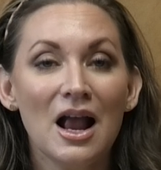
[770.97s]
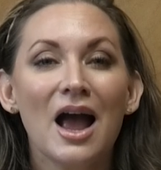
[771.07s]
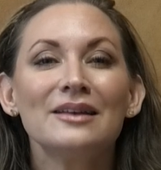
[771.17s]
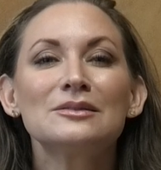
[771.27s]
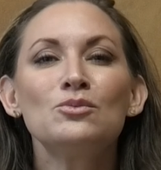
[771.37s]

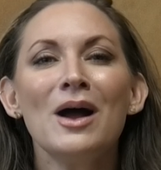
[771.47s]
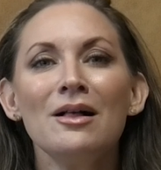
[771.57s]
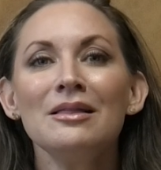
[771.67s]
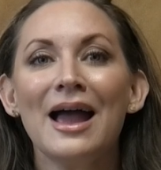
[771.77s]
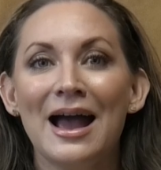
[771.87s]
as
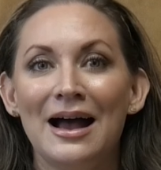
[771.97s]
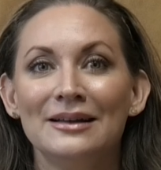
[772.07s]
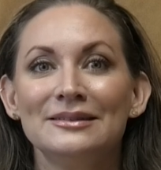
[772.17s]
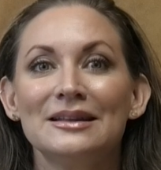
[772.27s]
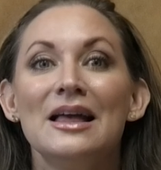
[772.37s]
well
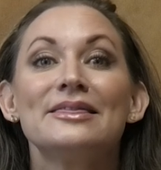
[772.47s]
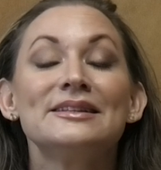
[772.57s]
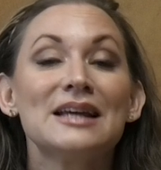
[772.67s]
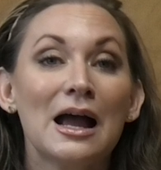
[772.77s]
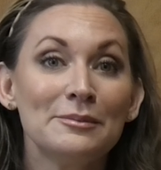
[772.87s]
as the time